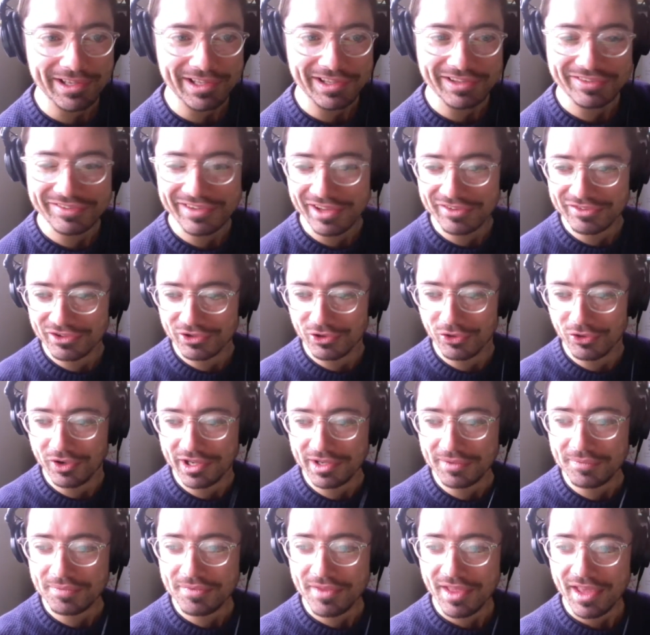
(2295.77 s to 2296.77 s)
He sounds
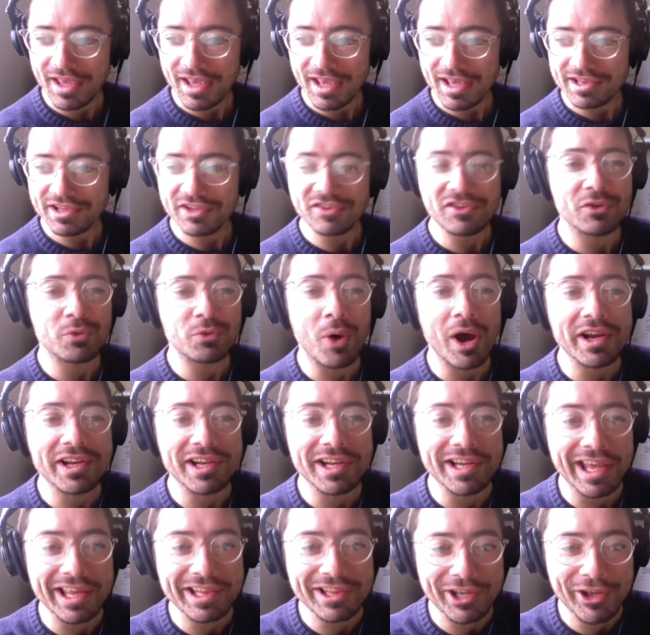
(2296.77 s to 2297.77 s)
annoying. This is why I didn't
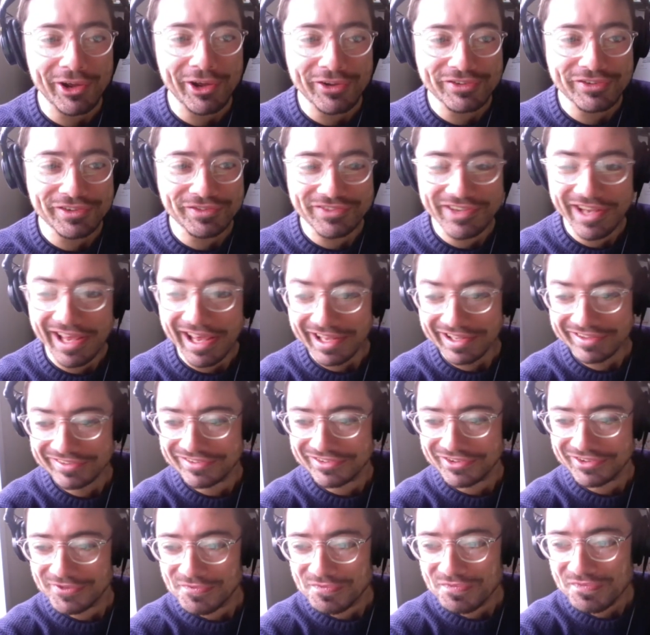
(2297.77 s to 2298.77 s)
get the cursive text.